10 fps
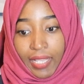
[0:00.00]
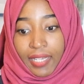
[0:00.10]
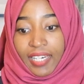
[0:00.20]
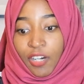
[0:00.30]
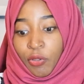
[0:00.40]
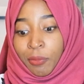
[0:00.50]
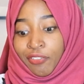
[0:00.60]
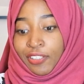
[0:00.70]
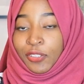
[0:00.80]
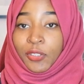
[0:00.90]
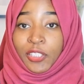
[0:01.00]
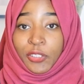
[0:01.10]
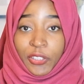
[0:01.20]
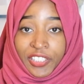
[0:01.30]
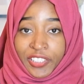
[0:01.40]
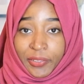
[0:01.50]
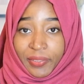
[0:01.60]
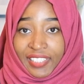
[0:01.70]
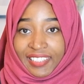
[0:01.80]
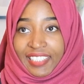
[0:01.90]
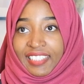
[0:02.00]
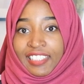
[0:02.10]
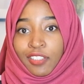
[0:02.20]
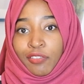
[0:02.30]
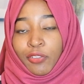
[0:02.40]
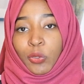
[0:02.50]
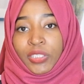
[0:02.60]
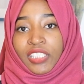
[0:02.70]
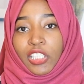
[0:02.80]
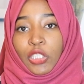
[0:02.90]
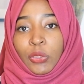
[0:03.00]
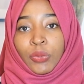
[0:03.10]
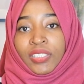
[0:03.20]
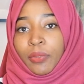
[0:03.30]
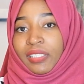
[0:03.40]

Now we move on to the joinery works, and this of course includes our